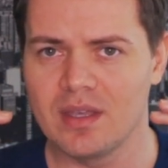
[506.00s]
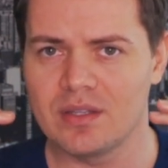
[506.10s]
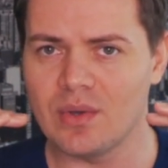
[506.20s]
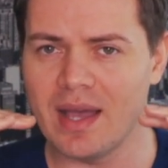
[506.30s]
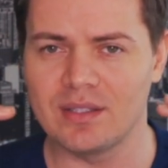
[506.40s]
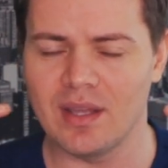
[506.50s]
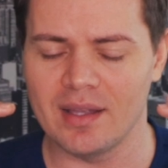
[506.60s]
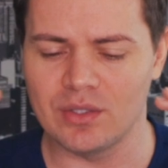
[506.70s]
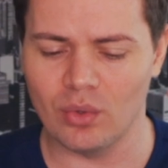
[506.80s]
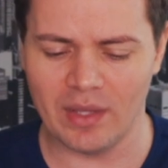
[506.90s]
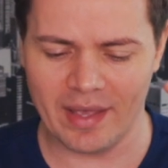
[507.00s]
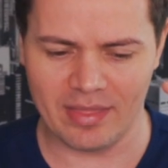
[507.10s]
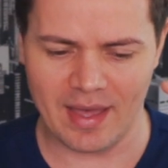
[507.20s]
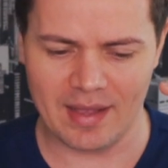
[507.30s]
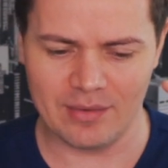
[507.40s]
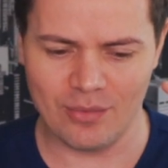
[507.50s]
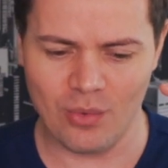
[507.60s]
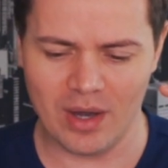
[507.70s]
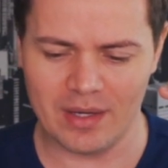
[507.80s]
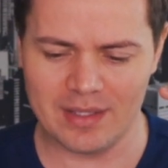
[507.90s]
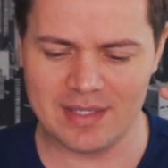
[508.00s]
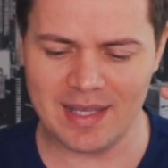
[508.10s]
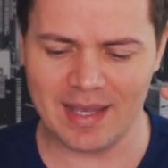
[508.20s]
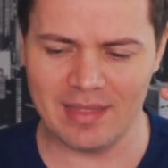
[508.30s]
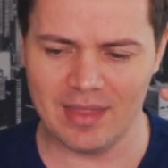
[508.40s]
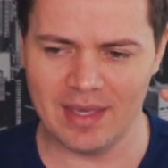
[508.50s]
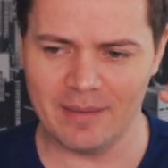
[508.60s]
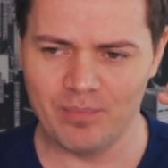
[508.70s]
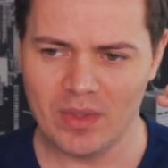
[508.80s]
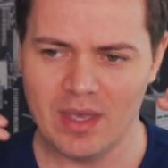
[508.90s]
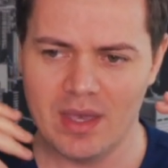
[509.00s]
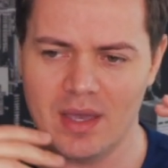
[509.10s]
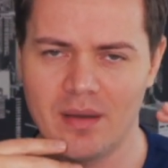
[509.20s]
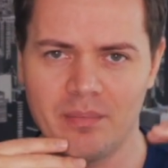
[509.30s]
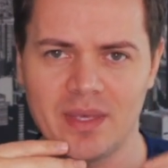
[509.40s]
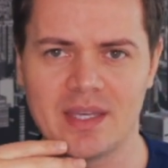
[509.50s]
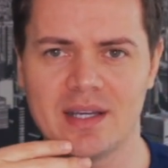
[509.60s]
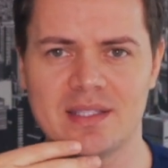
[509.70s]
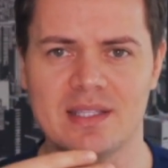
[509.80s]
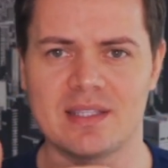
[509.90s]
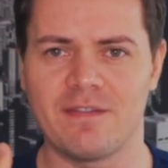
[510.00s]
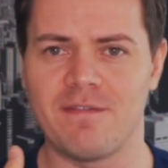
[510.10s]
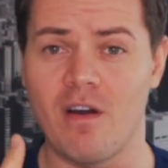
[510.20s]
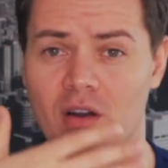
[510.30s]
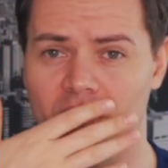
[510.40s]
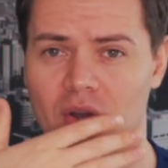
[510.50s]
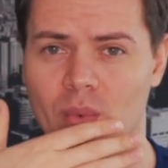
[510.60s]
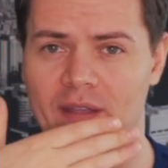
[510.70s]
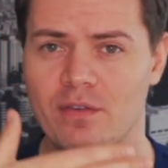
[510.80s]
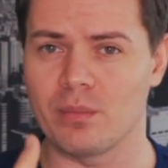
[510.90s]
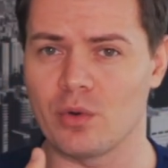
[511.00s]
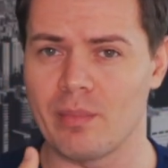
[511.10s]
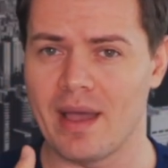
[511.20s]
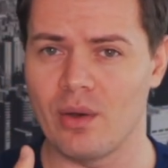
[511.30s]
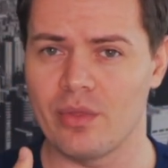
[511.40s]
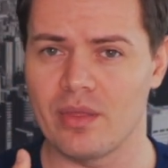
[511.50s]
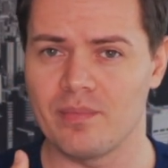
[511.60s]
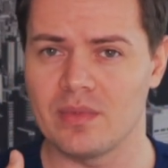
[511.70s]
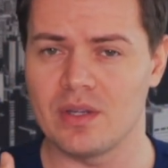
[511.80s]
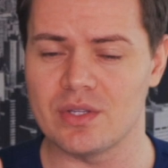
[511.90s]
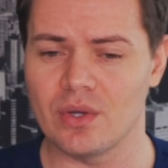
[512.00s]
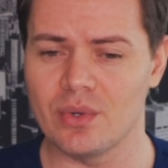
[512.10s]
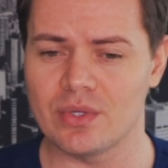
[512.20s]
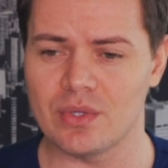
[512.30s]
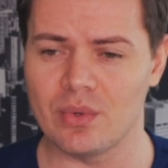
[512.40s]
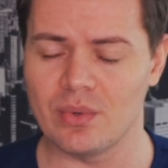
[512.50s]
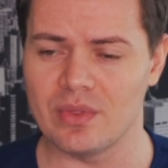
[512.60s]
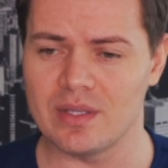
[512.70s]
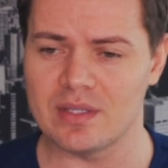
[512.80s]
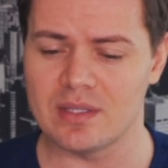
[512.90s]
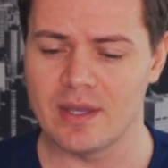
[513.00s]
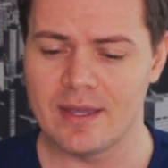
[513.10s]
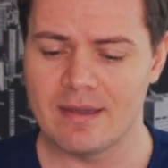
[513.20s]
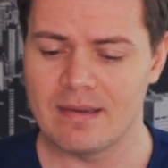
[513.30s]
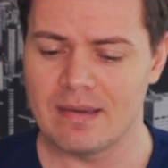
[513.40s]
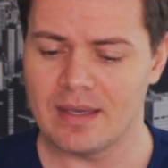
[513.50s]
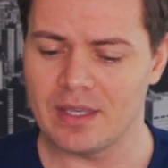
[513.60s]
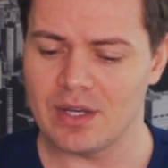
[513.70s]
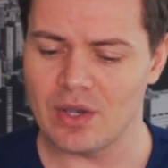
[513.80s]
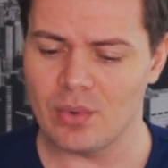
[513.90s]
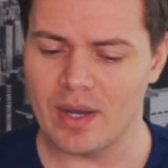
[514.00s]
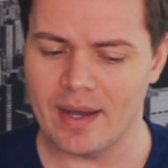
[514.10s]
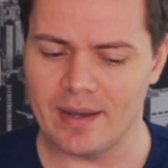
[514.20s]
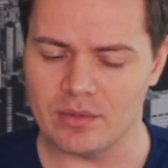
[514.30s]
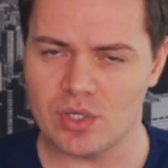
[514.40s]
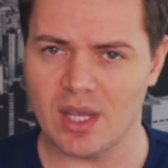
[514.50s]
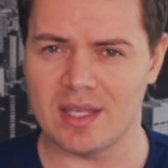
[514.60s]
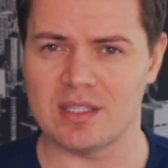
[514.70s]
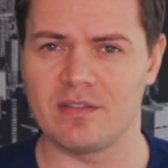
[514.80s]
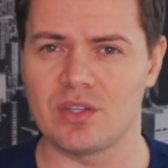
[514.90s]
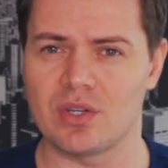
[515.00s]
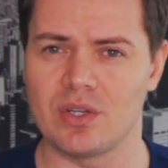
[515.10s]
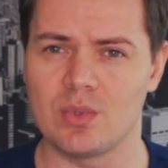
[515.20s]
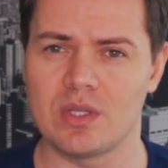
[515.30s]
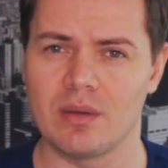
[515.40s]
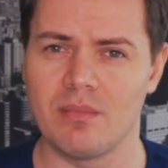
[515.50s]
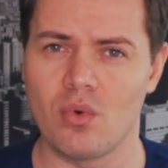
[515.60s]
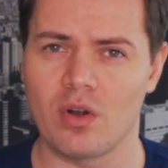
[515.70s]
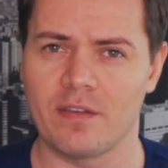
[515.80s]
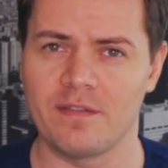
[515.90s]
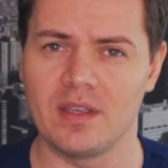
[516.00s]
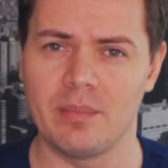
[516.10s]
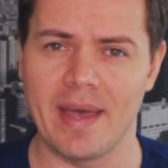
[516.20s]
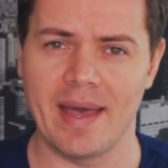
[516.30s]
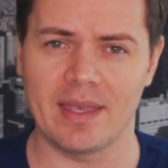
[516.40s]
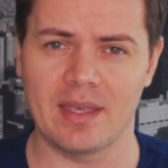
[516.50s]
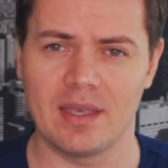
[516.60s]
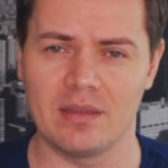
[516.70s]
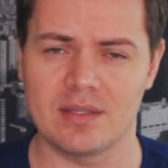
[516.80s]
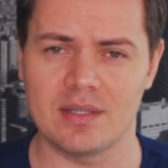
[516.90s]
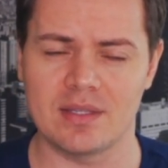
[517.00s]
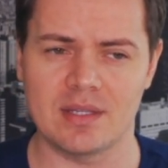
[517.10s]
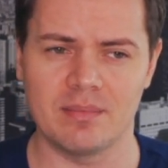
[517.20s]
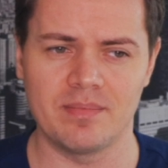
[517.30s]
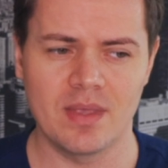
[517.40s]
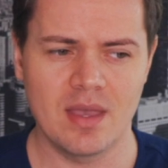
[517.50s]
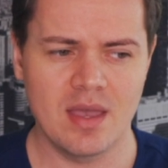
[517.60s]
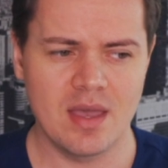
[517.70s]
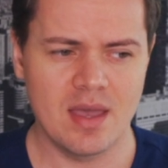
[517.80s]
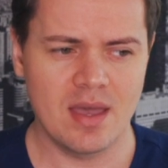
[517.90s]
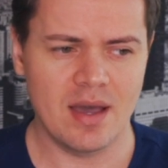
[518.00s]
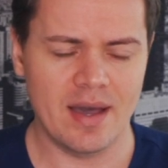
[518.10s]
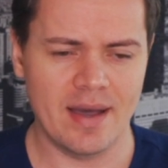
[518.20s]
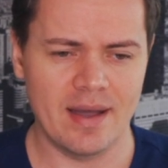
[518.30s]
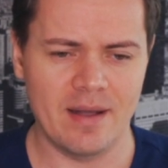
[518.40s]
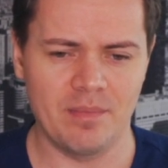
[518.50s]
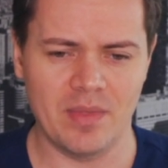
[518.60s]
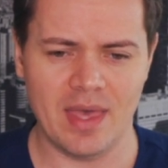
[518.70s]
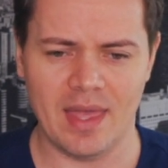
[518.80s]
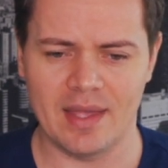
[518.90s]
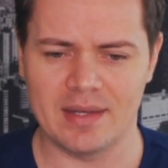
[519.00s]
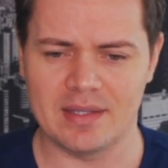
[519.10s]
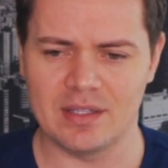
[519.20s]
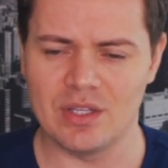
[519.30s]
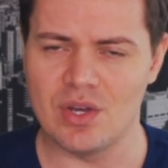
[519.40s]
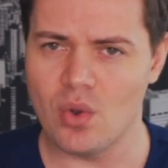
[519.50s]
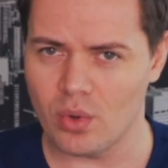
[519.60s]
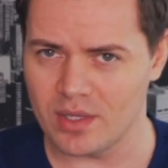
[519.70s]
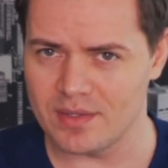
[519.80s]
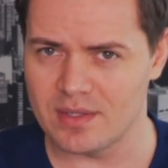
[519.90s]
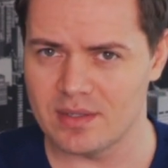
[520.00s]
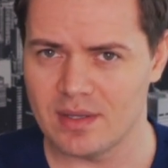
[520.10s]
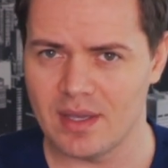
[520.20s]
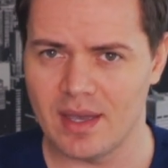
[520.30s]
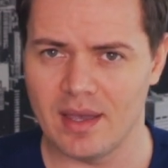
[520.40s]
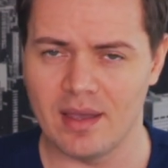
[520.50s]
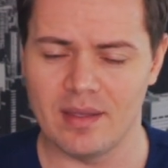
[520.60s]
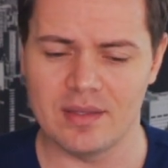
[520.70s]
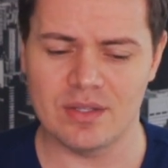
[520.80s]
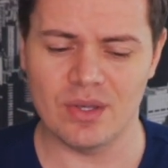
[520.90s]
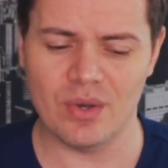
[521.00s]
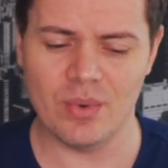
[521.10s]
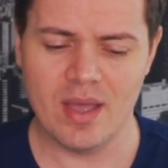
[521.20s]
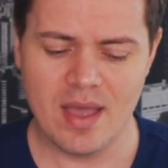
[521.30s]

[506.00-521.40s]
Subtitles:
So I don't like that. One. Second thing, because it's farther away from your mouth, there's also this, chance of introducing more feedback in the system and noise. So